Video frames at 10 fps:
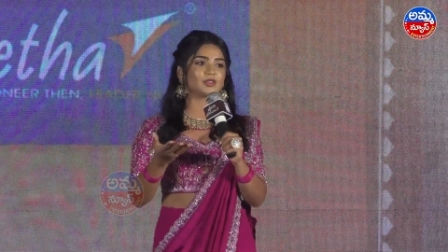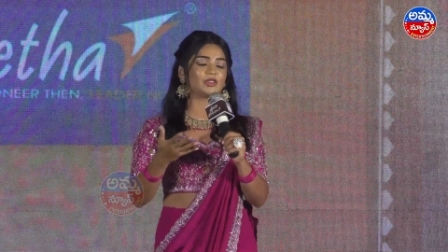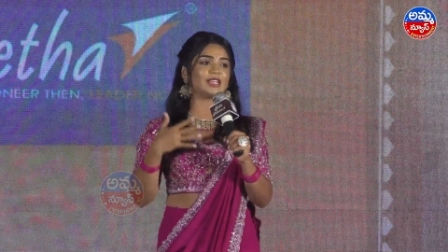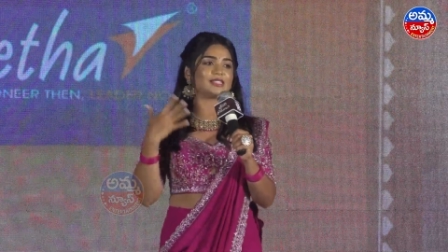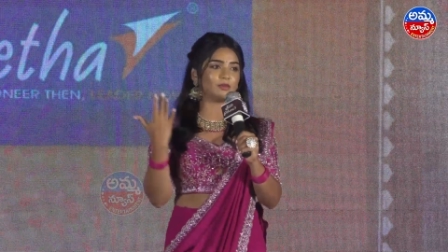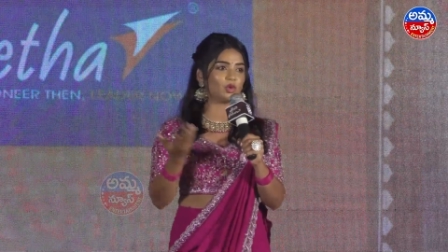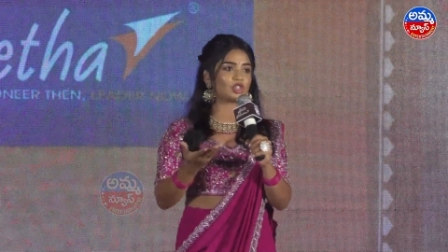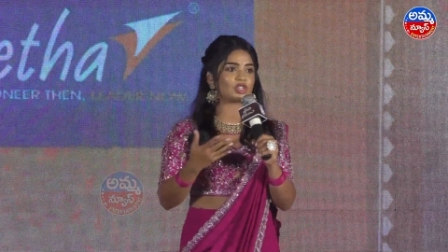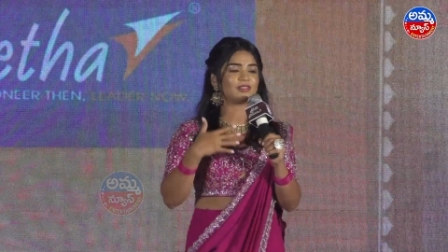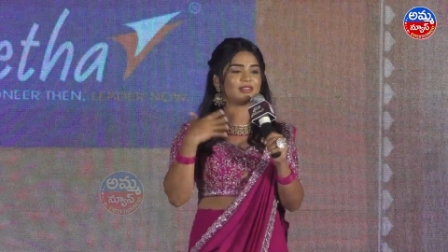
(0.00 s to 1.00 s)
So there's
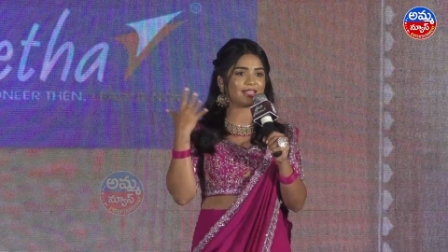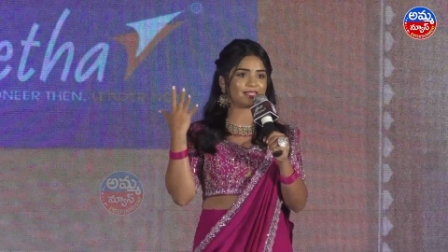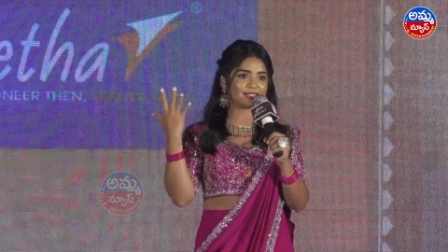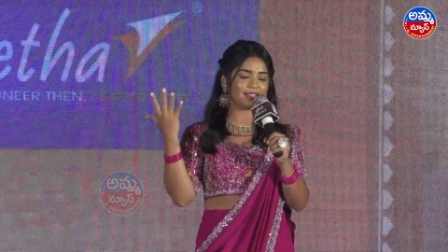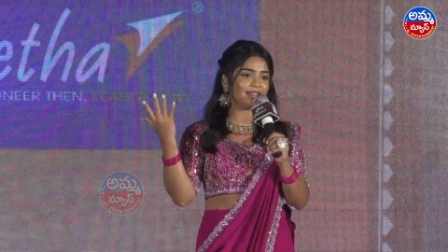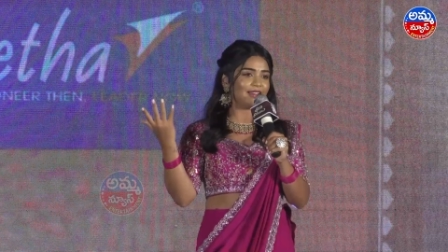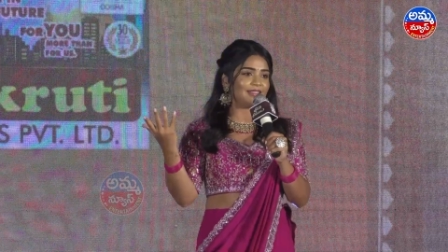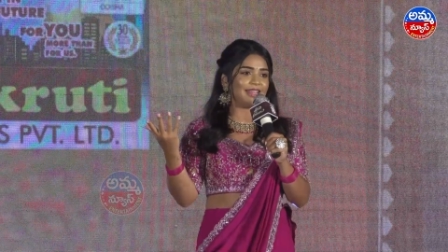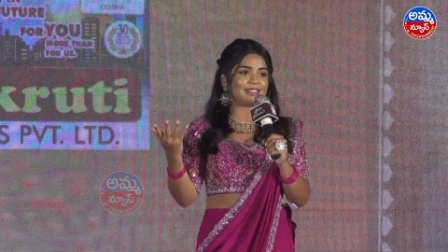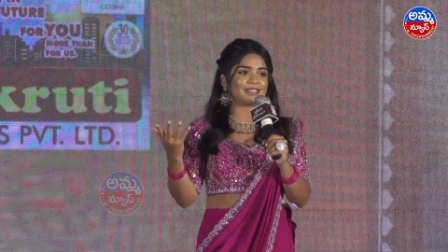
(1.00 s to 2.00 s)
emotion, there's
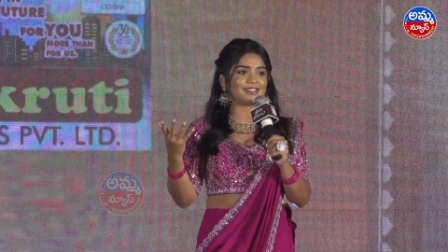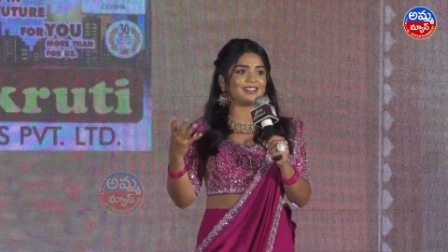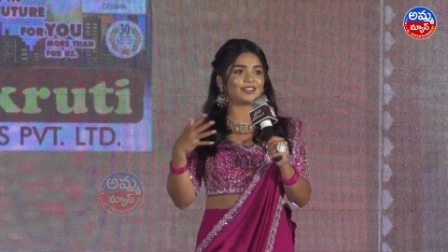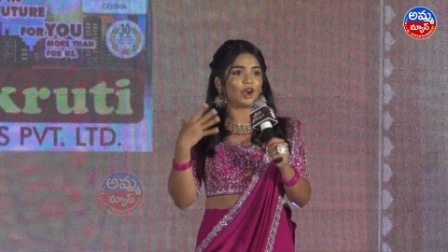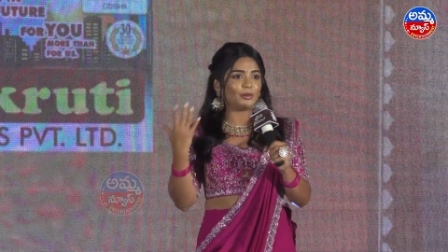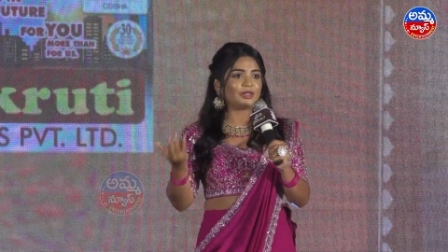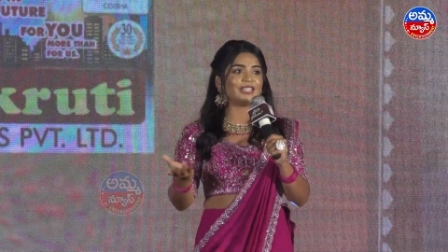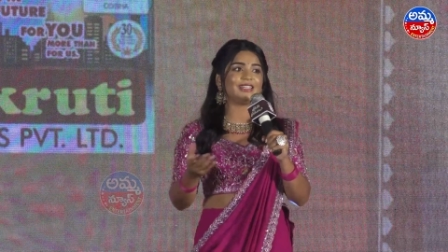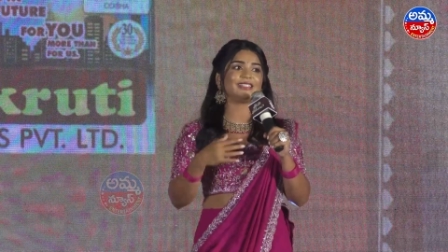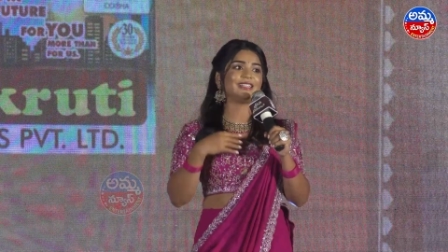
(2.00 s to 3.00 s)
there's uh,
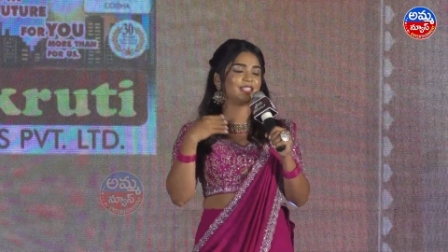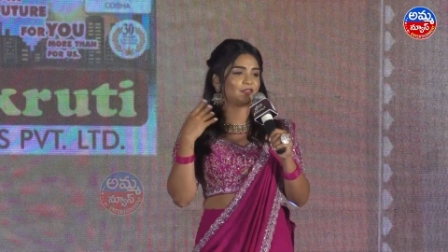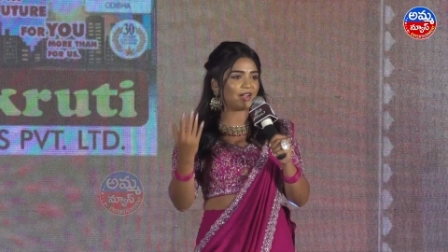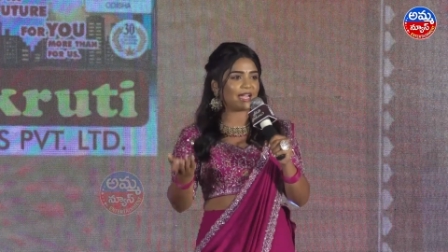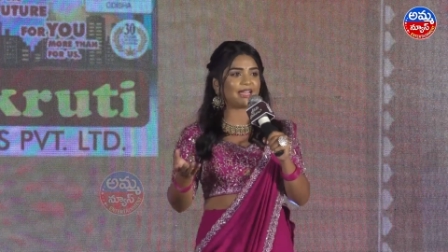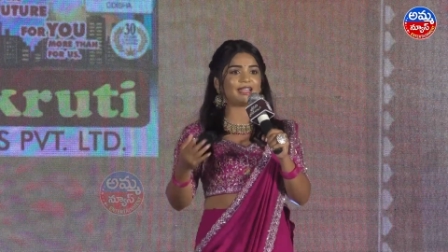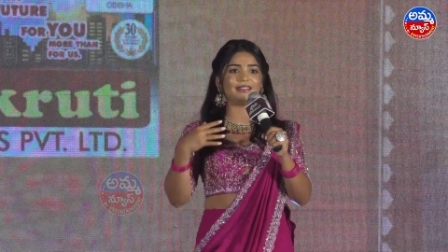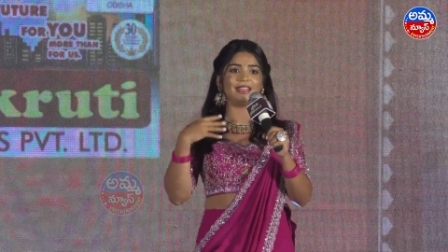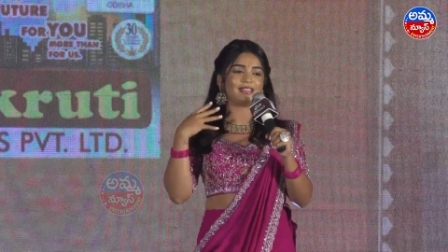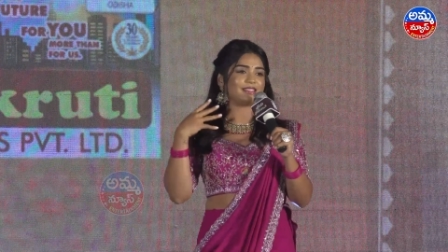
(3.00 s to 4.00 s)
comedy, there's
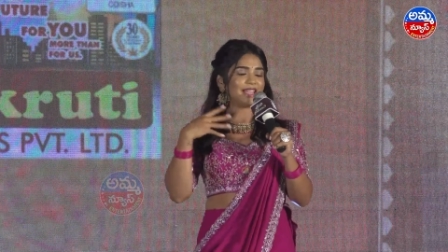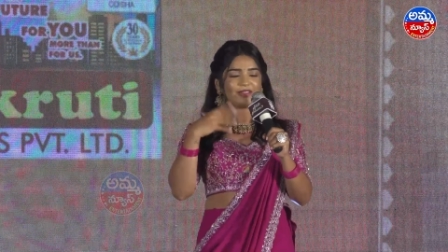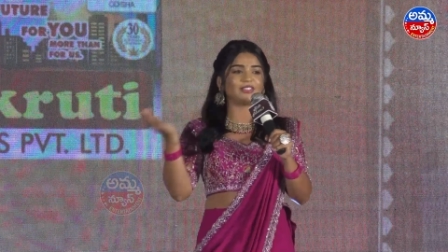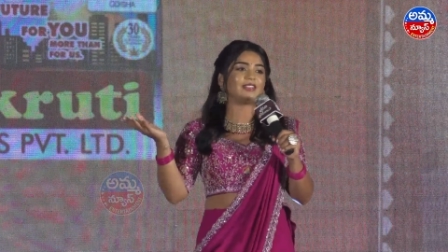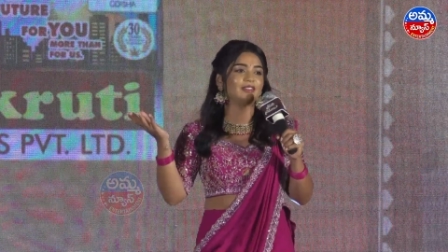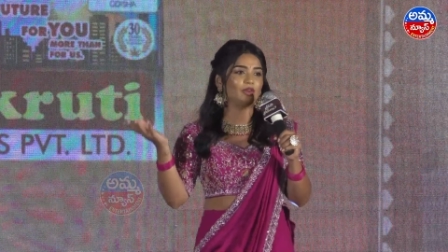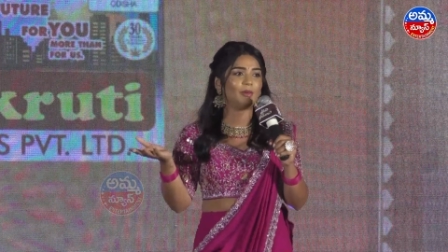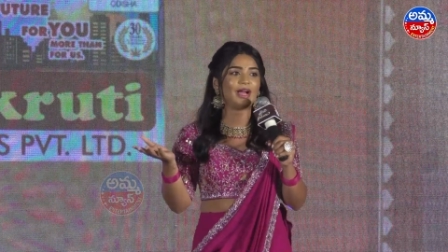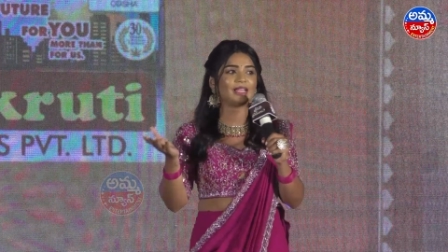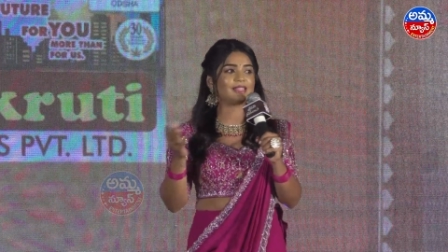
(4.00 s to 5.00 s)
fight, there's everything,
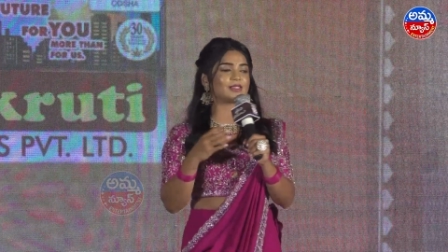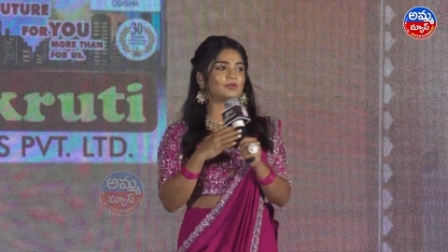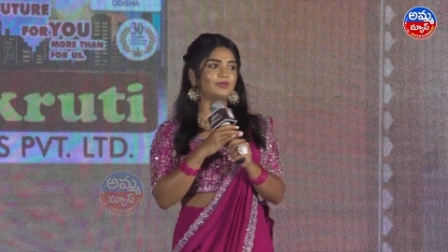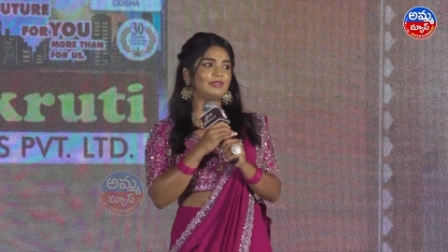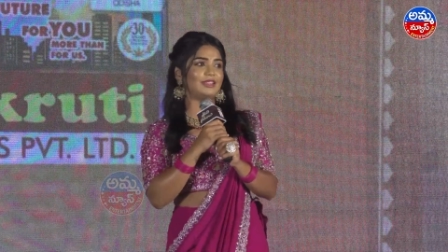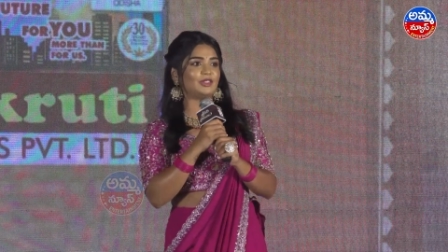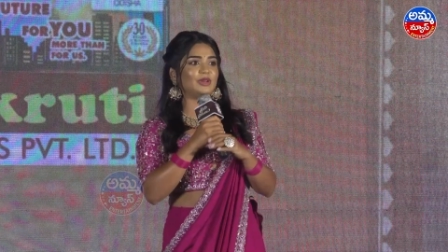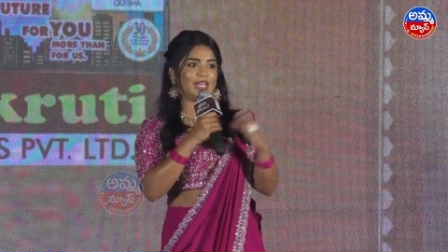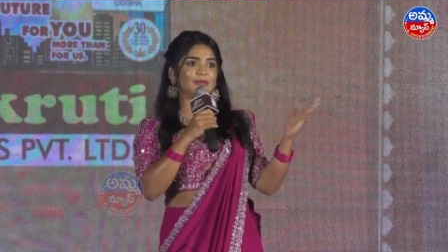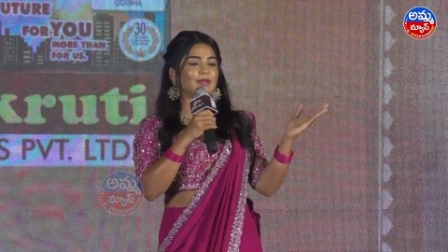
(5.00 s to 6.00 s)
romance, you
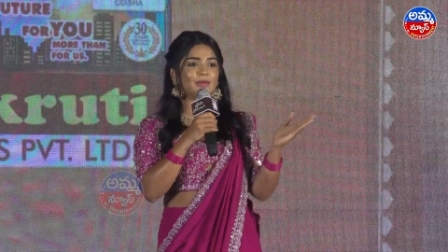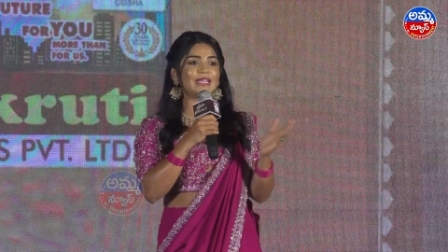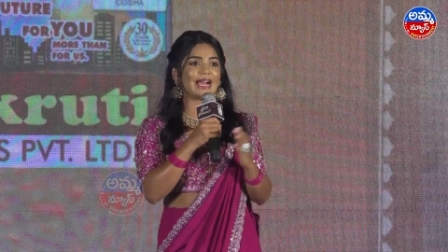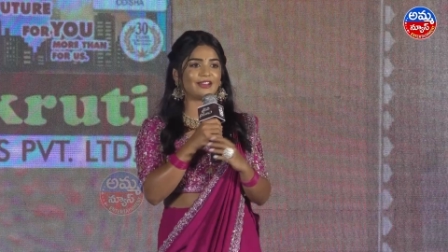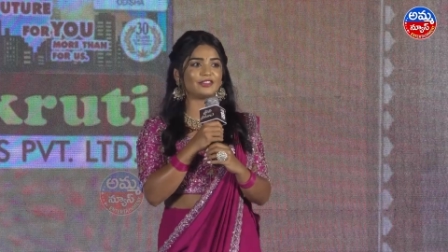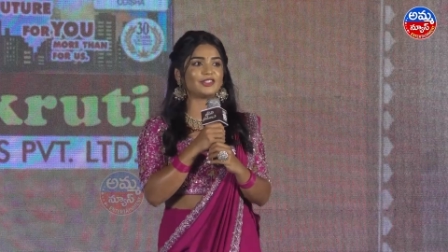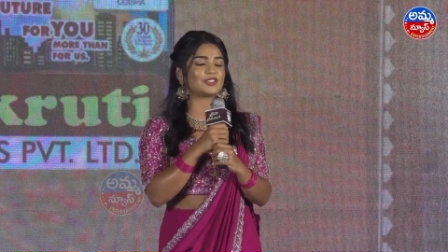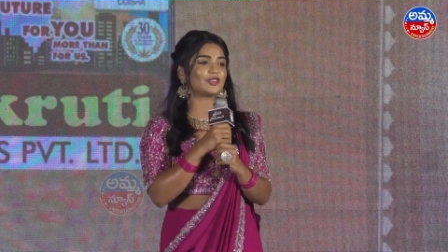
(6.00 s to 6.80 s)
name it, we have it.